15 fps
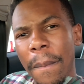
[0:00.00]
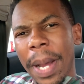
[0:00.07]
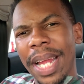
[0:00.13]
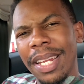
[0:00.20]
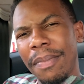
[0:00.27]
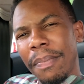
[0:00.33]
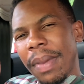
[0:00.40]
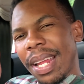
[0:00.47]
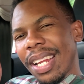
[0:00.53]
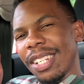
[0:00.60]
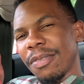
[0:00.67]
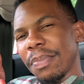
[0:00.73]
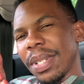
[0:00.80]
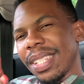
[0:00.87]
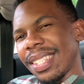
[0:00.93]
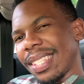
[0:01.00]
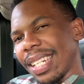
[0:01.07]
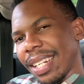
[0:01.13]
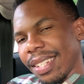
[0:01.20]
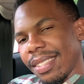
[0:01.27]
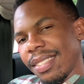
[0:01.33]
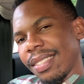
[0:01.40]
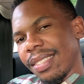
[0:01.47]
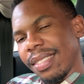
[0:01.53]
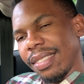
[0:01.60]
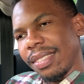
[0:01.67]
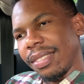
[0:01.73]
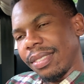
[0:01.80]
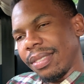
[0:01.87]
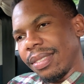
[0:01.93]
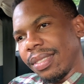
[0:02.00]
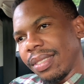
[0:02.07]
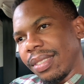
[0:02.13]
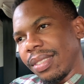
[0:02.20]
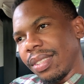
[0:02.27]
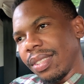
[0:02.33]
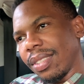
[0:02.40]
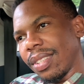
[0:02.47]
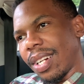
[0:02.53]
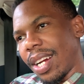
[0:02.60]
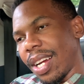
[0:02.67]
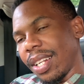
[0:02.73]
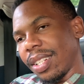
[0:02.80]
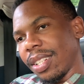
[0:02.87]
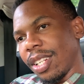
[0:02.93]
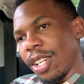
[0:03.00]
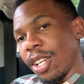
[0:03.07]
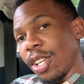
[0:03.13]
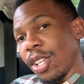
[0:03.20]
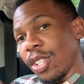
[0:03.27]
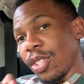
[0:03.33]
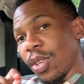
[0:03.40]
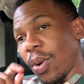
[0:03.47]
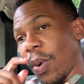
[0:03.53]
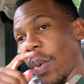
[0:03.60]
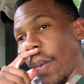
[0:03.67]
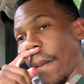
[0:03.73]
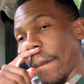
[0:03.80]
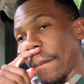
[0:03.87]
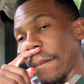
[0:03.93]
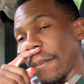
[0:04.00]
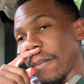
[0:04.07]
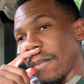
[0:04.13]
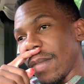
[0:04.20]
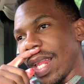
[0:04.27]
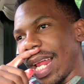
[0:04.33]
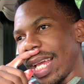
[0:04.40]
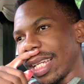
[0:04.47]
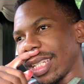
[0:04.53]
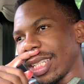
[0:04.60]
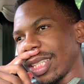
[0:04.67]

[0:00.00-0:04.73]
money management sucks right? So, like